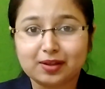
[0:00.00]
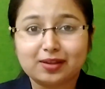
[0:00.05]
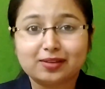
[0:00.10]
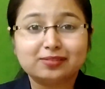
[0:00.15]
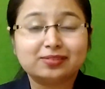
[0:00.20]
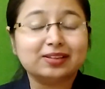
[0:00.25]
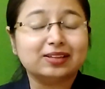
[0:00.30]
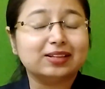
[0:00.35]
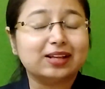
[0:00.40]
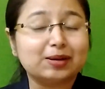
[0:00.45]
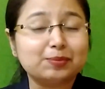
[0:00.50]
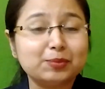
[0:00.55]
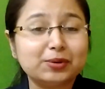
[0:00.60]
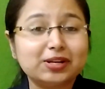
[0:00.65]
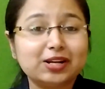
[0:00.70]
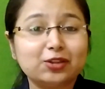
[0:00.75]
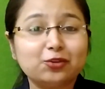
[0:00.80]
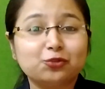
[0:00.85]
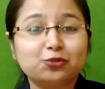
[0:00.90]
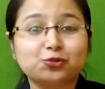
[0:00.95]
See, let me
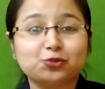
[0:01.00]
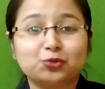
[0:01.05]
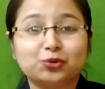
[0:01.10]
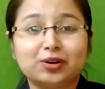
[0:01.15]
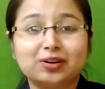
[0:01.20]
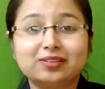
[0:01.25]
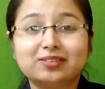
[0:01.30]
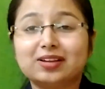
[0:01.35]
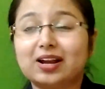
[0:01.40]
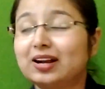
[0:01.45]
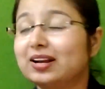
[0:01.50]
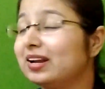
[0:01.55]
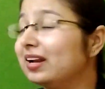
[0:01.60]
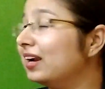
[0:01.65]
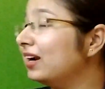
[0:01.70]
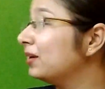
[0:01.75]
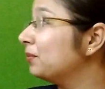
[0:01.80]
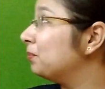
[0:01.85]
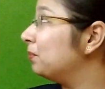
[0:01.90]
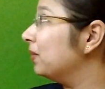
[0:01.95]
tell you students that
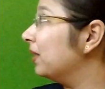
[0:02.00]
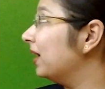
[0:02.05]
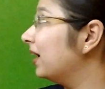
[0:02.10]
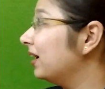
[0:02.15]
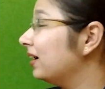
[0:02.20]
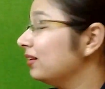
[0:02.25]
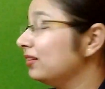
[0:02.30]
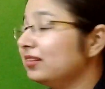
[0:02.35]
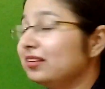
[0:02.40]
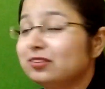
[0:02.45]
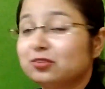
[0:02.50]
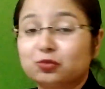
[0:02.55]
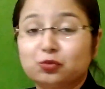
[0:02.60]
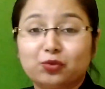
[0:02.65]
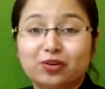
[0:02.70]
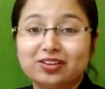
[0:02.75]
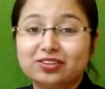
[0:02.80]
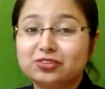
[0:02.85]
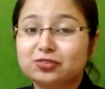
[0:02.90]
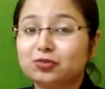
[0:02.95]
this
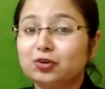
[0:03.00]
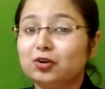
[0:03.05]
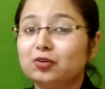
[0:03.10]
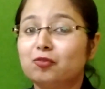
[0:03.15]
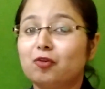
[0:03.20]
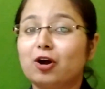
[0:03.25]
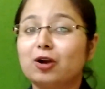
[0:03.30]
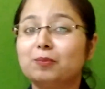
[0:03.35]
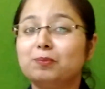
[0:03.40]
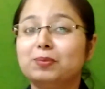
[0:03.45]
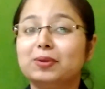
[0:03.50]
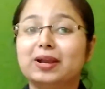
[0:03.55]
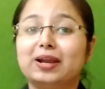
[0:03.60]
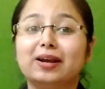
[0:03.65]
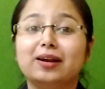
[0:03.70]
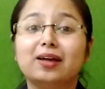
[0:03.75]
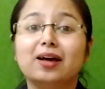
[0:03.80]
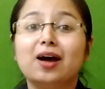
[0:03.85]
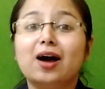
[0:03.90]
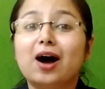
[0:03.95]
First World War
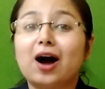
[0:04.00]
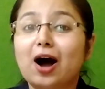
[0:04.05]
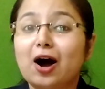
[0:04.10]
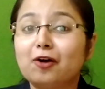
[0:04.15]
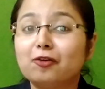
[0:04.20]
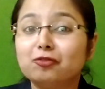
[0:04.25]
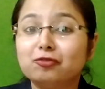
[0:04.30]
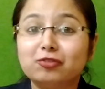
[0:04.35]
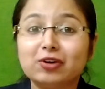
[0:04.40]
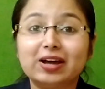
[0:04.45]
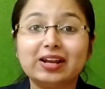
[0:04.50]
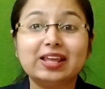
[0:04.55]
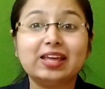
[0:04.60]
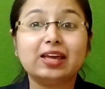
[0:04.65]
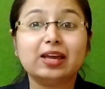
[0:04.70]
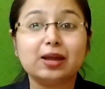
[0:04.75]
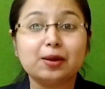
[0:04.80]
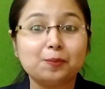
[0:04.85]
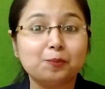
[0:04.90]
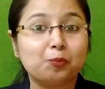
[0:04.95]
played a very
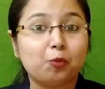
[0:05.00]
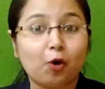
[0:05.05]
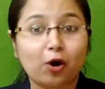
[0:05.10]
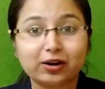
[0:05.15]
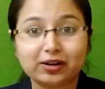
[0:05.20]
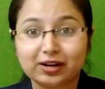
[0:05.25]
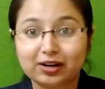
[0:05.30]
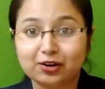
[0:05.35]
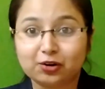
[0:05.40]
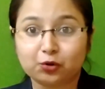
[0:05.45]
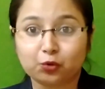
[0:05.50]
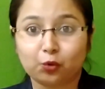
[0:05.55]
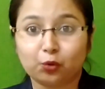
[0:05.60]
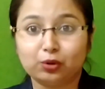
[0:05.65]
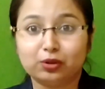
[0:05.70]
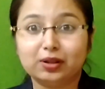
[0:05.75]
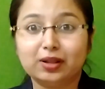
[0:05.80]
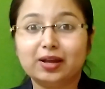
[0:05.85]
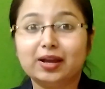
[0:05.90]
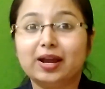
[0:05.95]
important
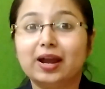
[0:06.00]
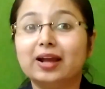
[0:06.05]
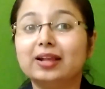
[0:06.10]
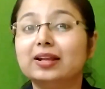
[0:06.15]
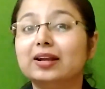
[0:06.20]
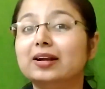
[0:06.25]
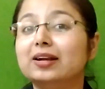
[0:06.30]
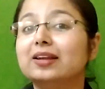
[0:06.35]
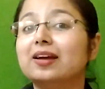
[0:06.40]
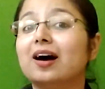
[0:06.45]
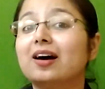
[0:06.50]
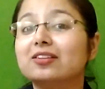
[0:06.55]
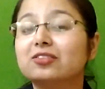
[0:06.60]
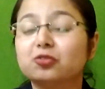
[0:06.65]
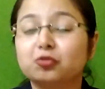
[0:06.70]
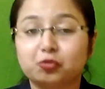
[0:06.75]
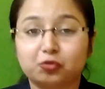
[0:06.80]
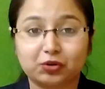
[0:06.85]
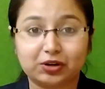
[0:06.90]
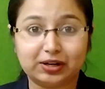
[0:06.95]
role in India's
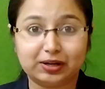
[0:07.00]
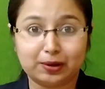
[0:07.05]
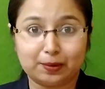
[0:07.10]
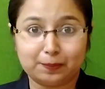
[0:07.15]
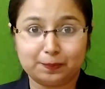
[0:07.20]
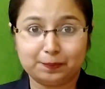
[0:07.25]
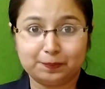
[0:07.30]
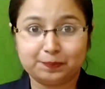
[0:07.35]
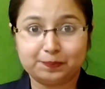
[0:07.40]
freedom.